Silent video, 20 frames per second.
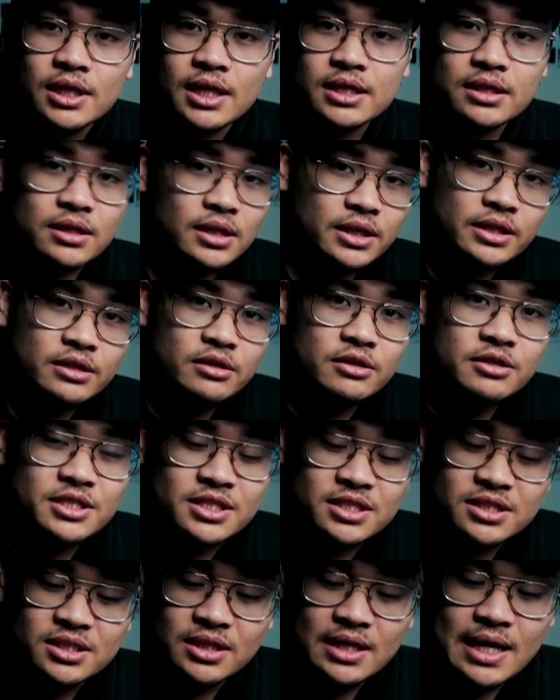I can already
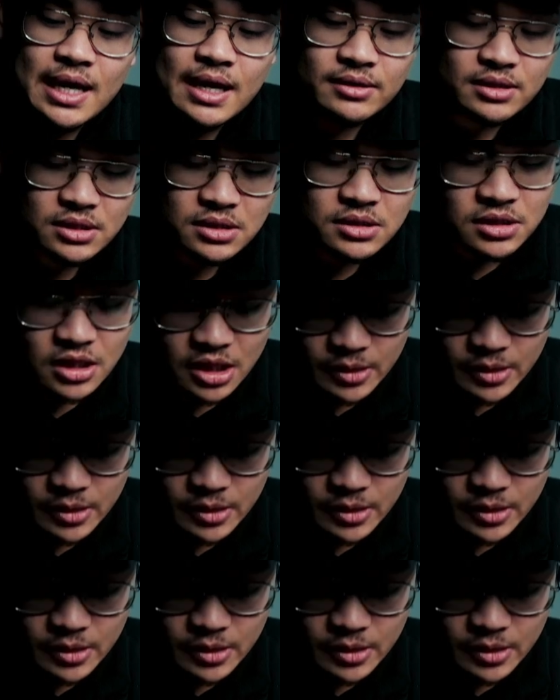see how this is